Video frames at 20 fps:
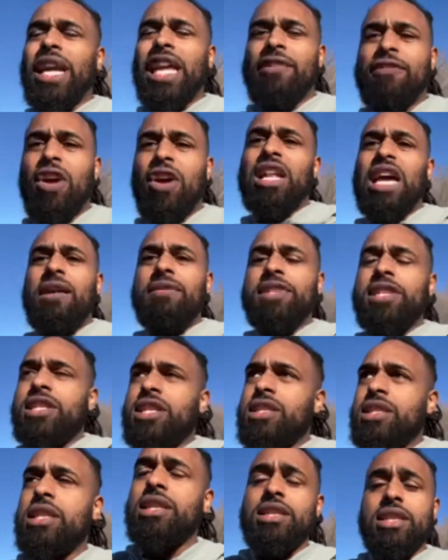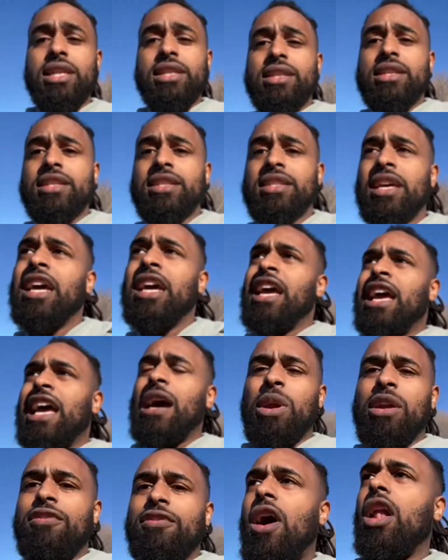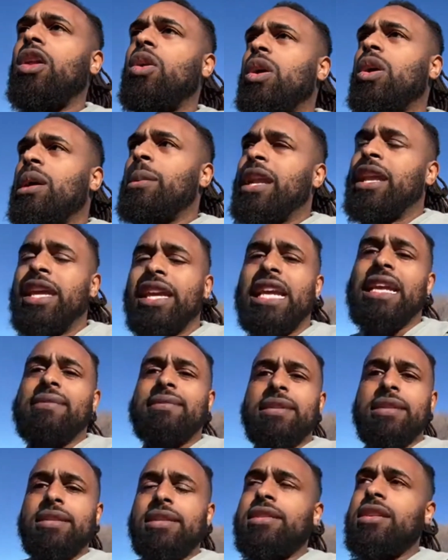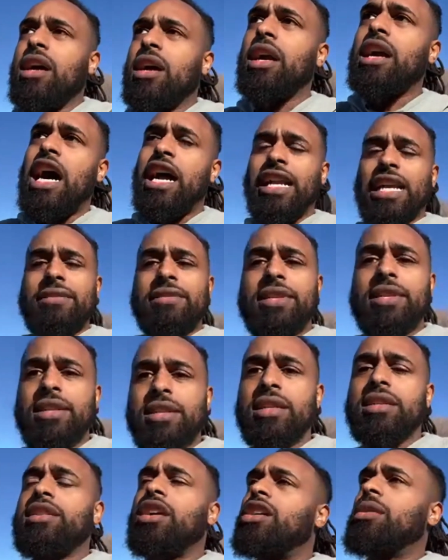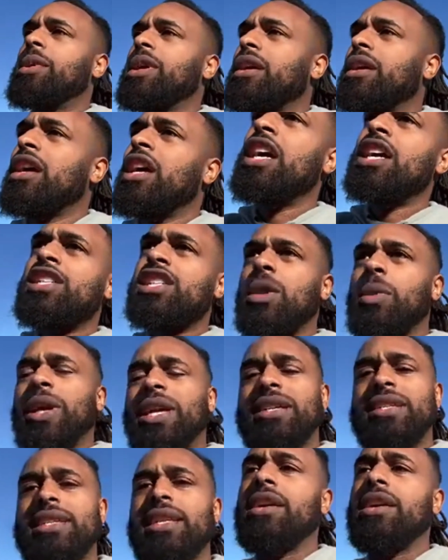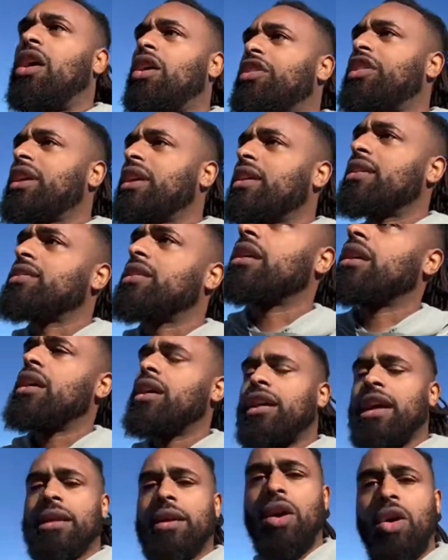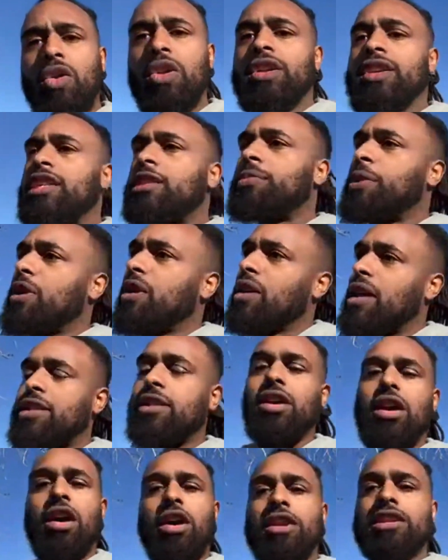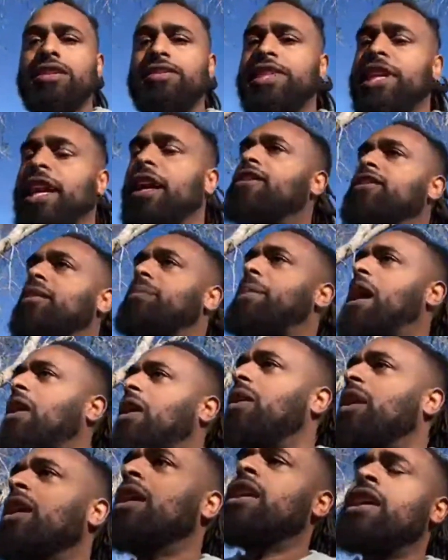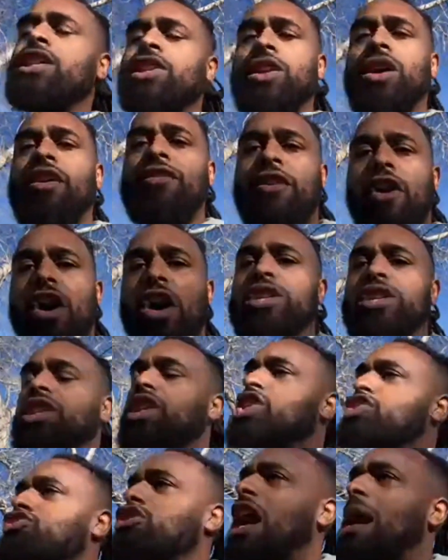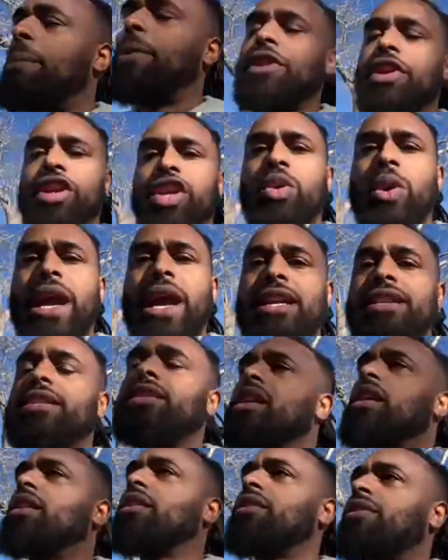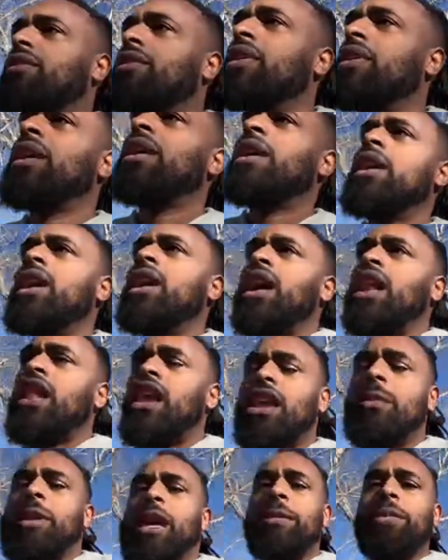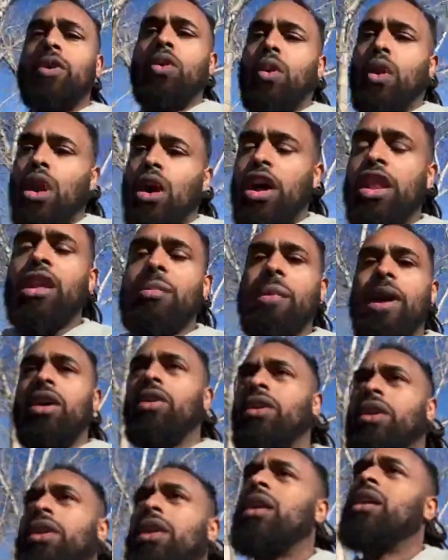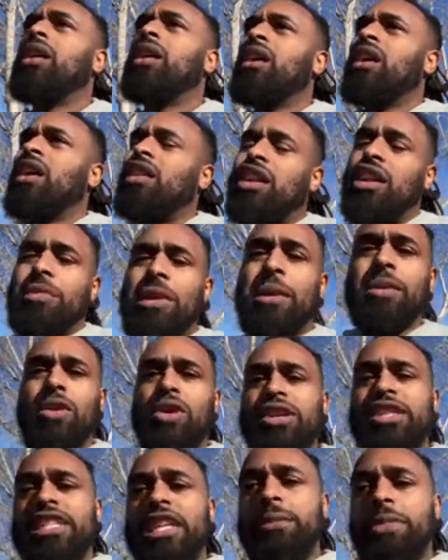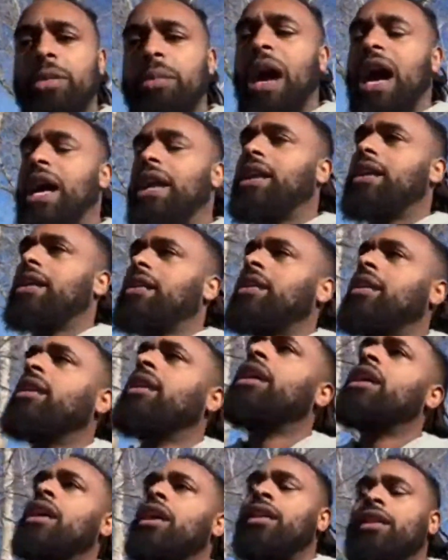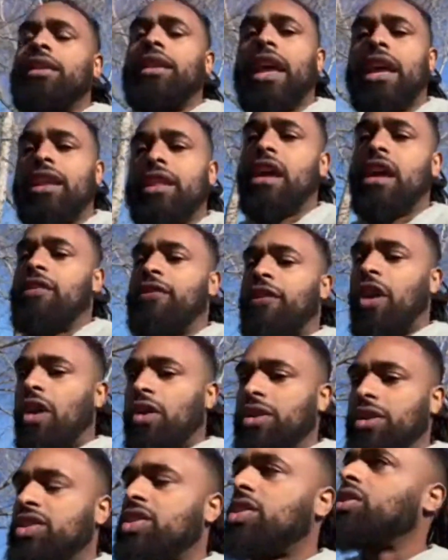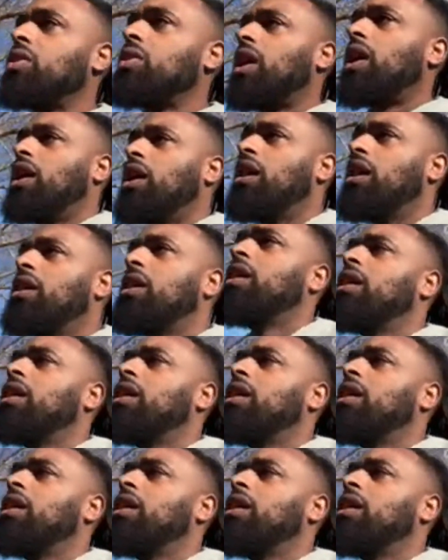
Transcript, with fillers: give our life to, to Jesus and follow him and he gives us uh, god gives us discernment so we can see all things all right that holy spirit that's all this channel is about so don't fall into the trap of the new age stuff a lot of people who are on the milk a lot of people who are simple-minded they they fall into uh